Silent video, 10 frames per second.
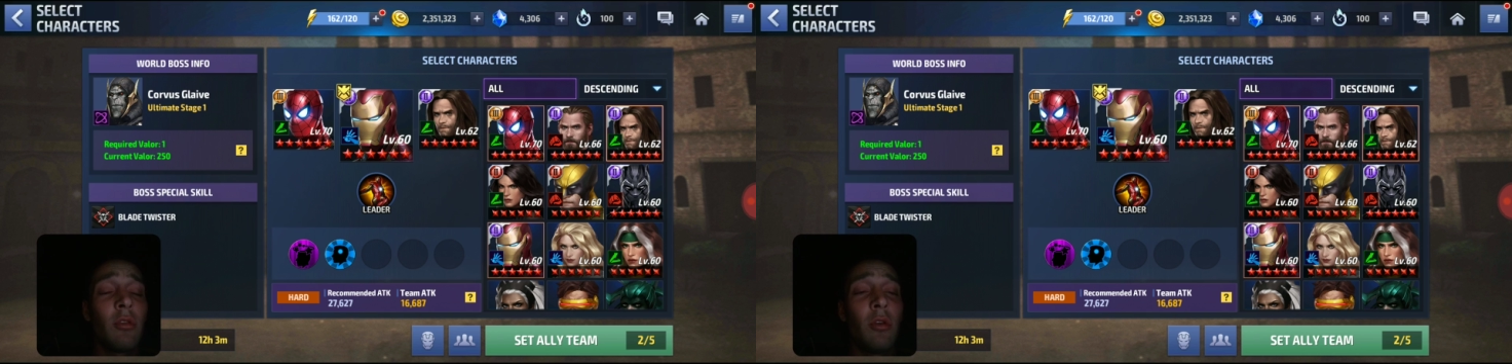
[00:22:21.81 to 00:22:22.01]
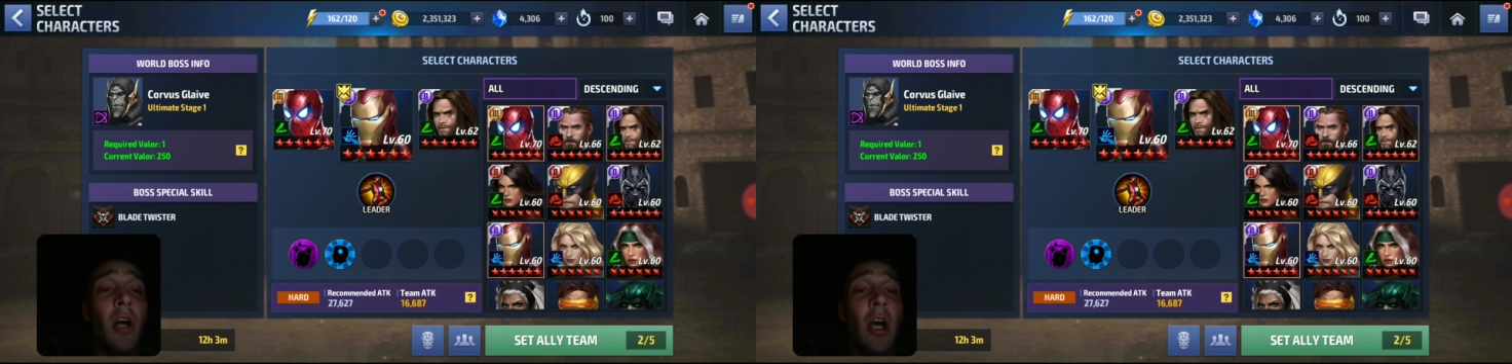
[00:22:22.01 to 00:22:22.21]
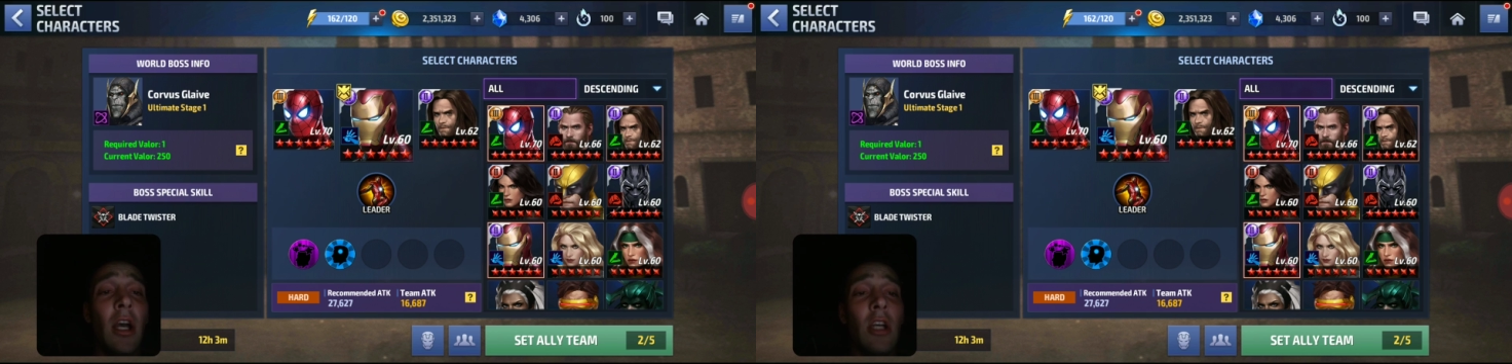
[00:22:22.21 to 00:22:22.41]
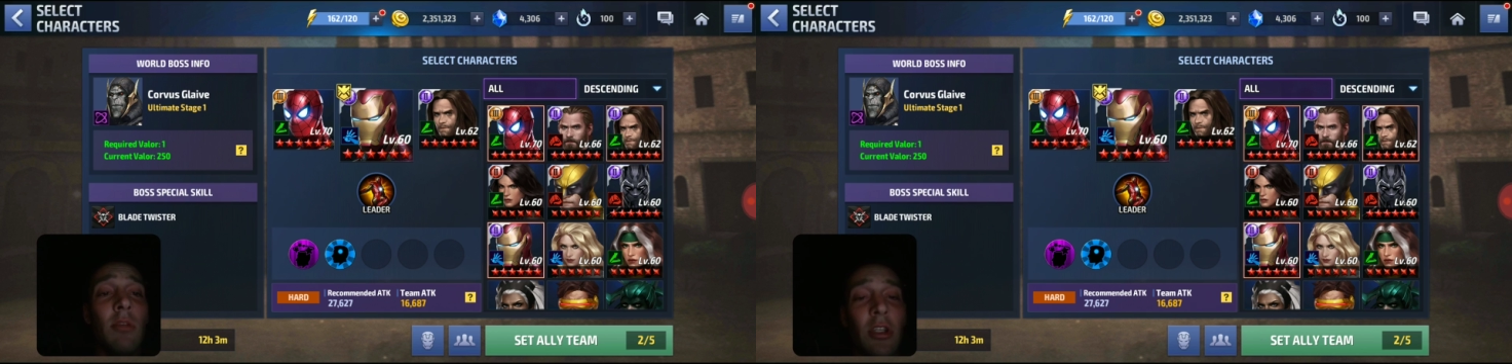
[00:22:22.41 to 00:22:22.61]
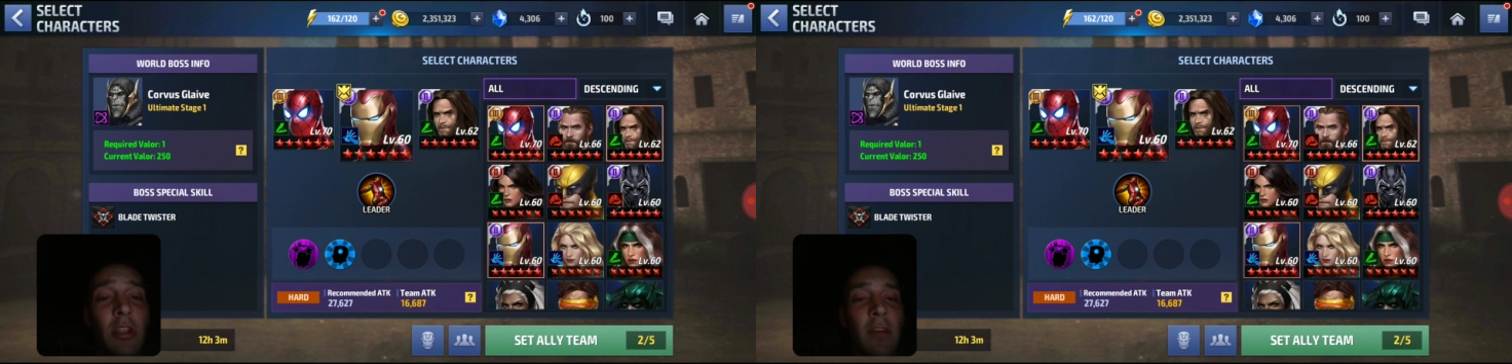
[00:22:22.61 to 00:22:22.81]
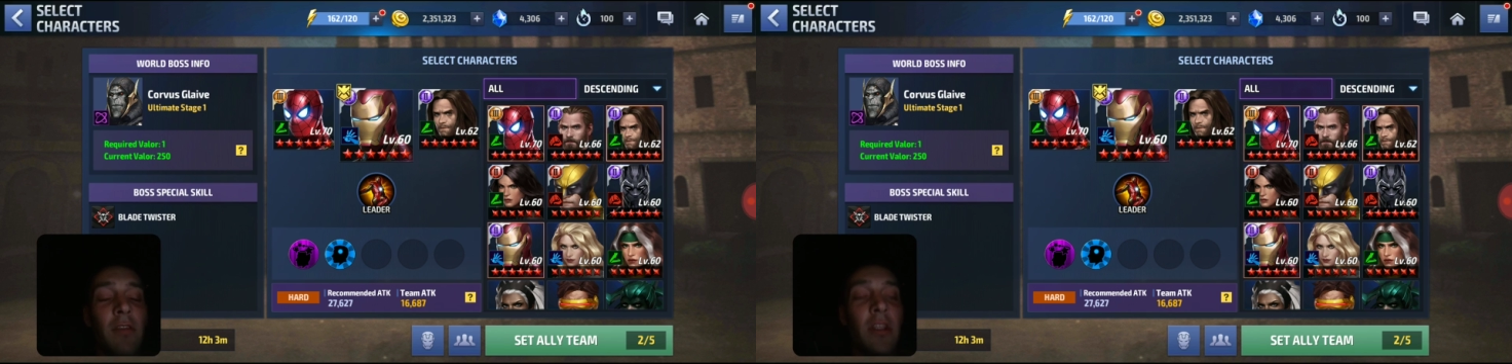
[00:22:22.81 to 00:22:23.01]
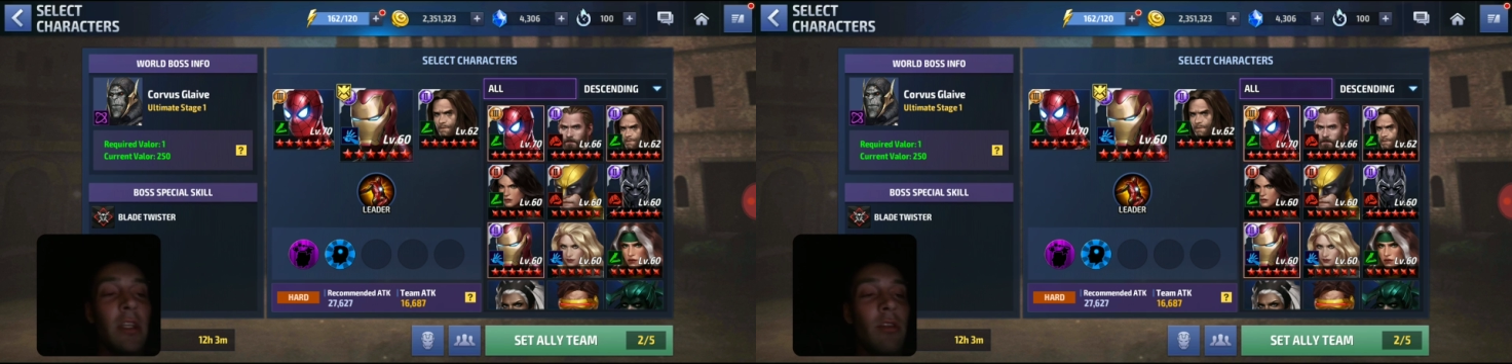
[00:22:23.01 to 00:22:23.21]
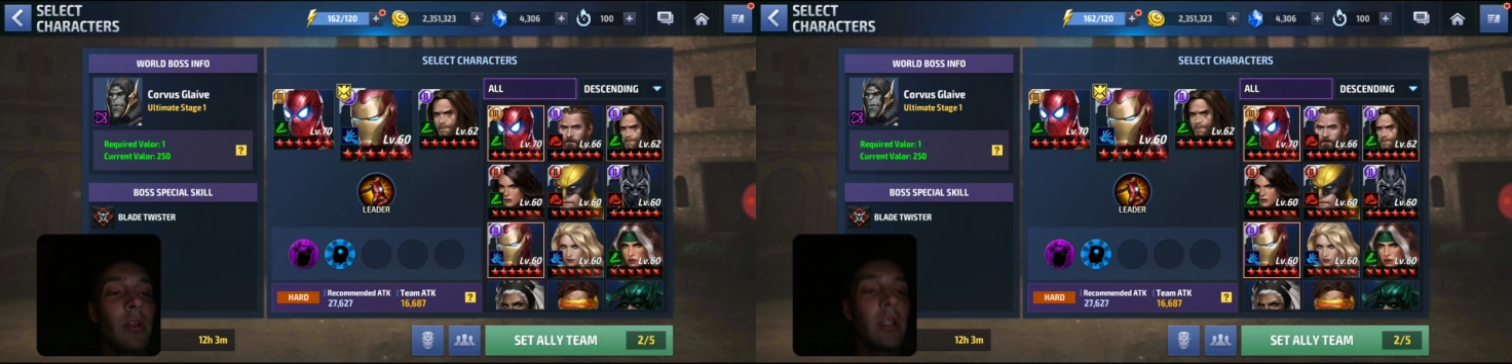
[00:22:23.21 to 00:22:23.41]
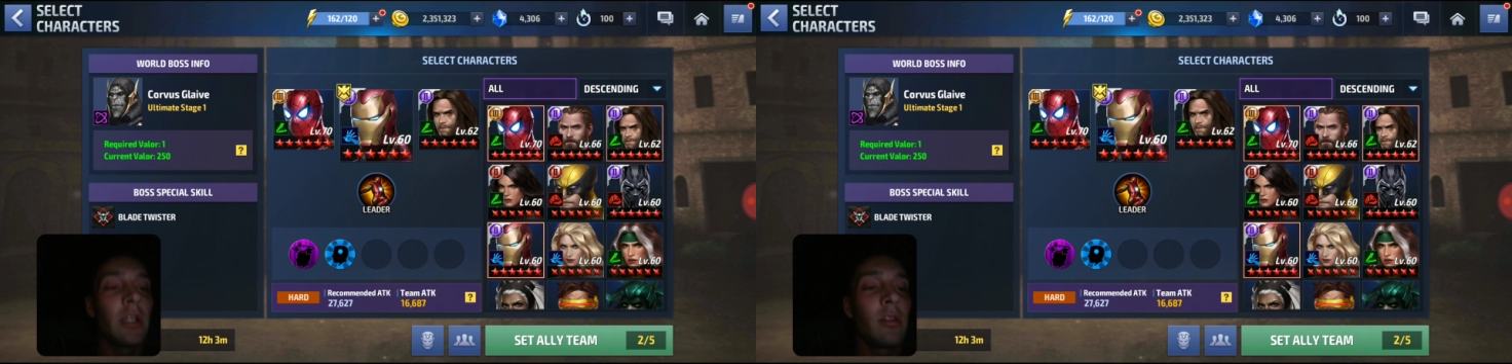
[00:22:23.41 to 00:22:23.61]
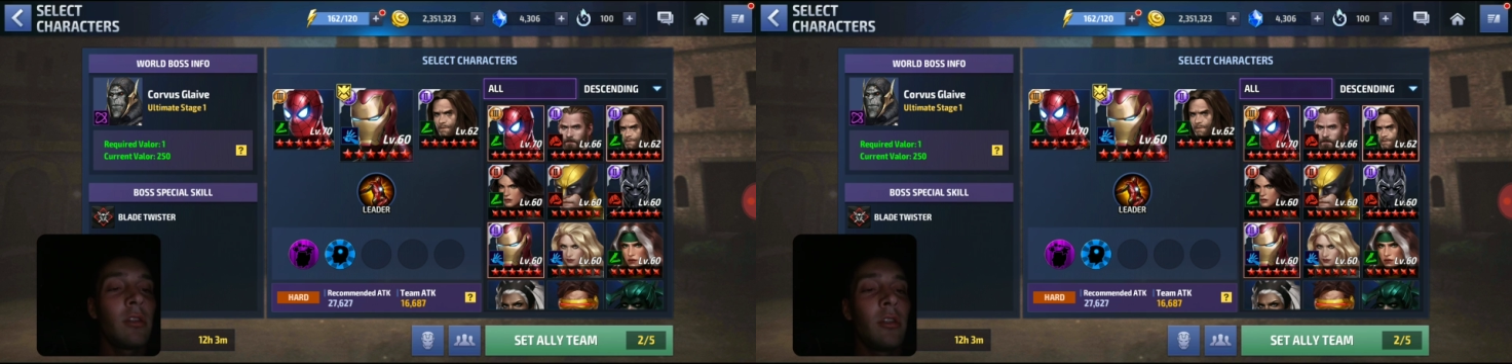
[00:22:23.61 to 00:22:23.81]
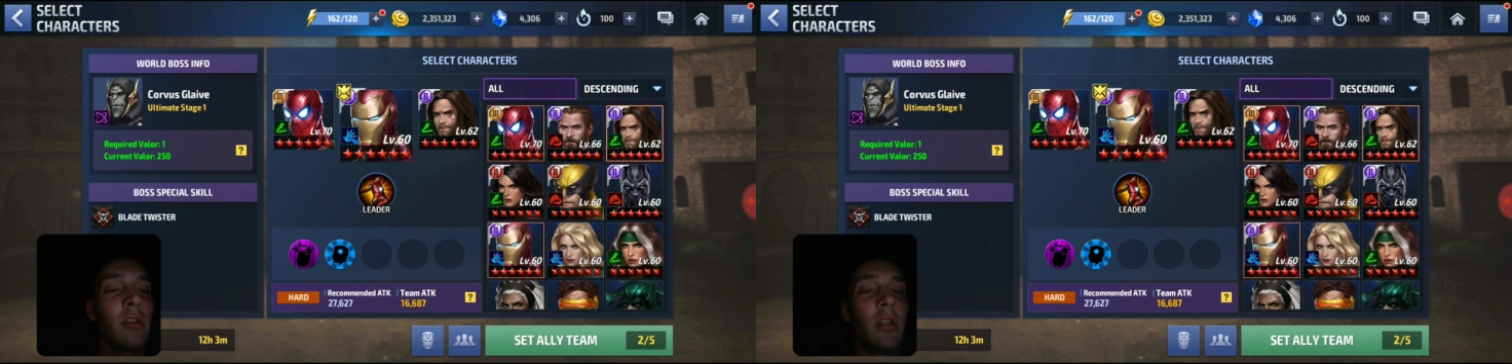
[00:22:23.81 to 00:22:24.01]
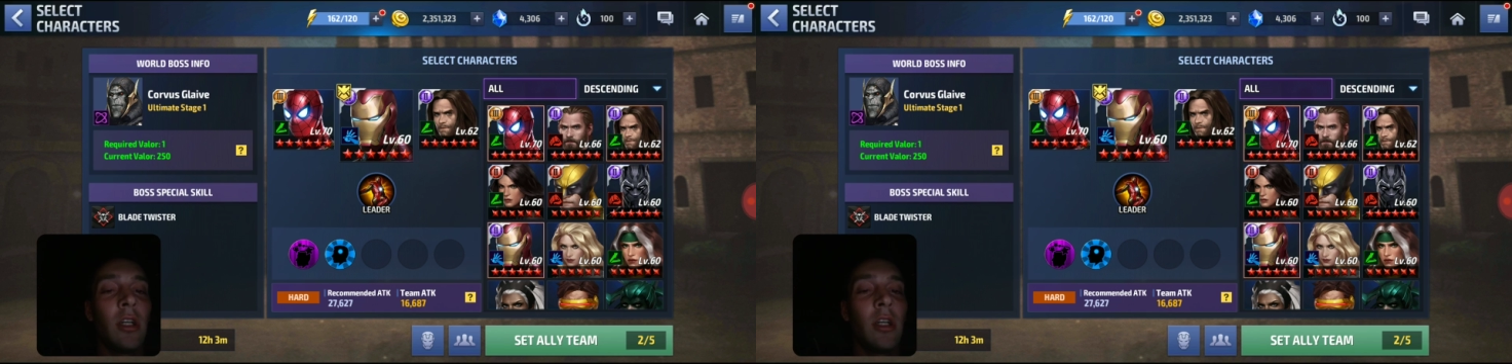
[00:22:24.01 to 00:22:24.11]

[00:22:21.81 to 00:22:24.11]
cool, especially if you have a T3 character.